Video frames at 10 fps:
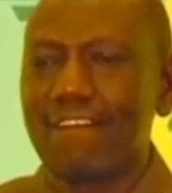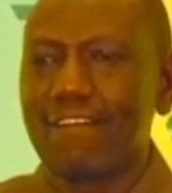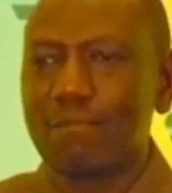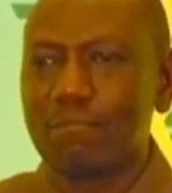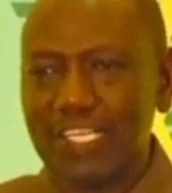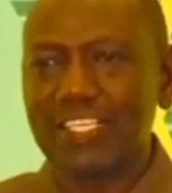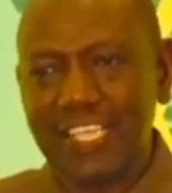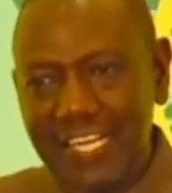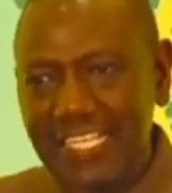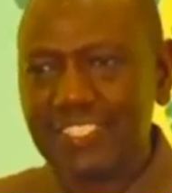but in the
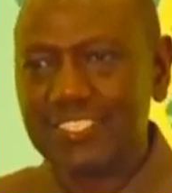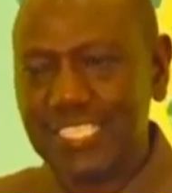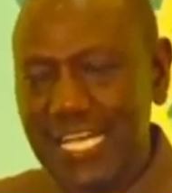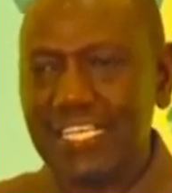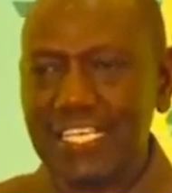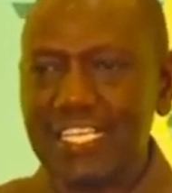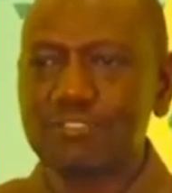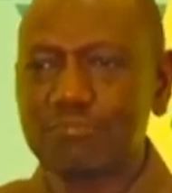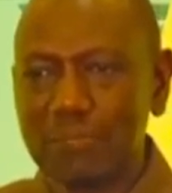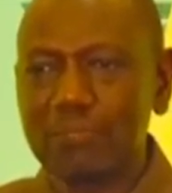next 10 years,
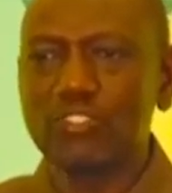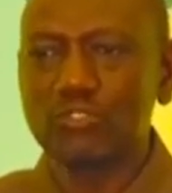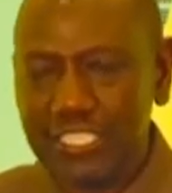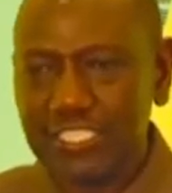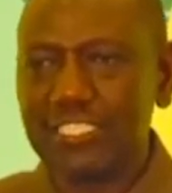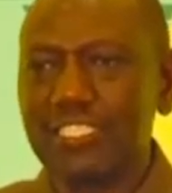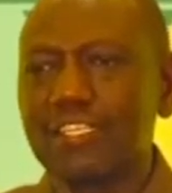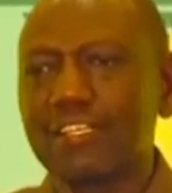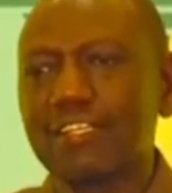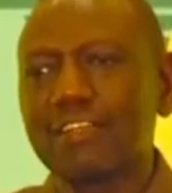maybe 20
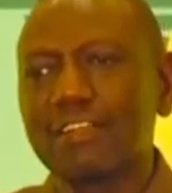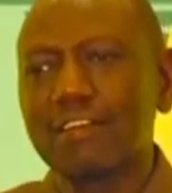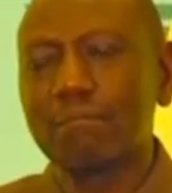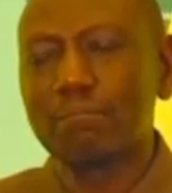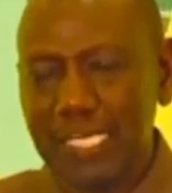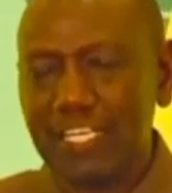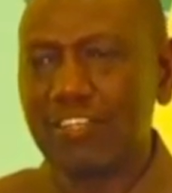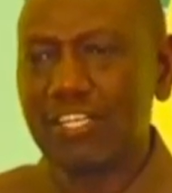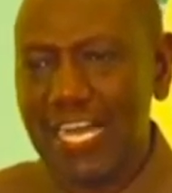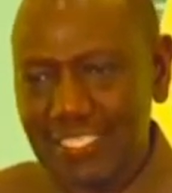billion
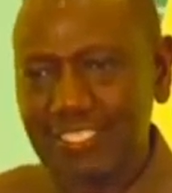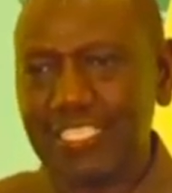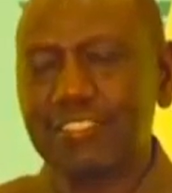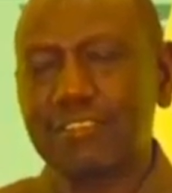asset